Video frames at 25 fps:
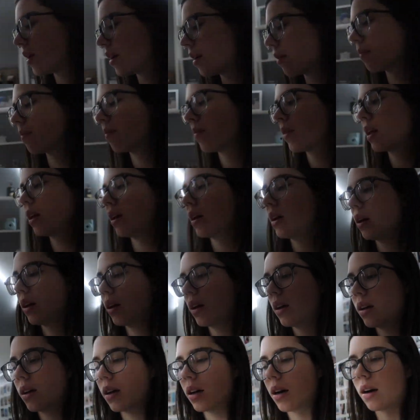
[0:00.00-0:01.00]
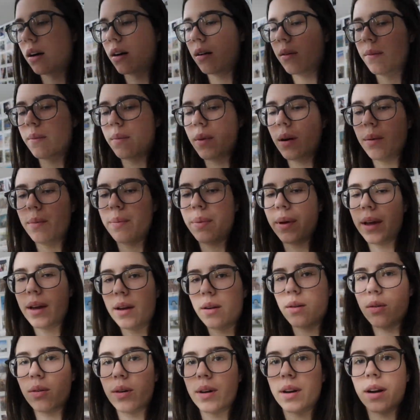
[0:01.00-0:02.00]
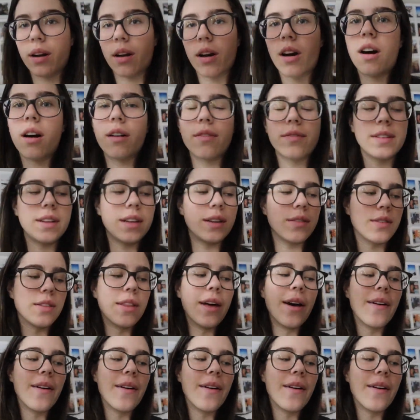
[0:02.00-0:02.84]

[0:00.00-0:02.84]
me um, a bagel and a coffee, even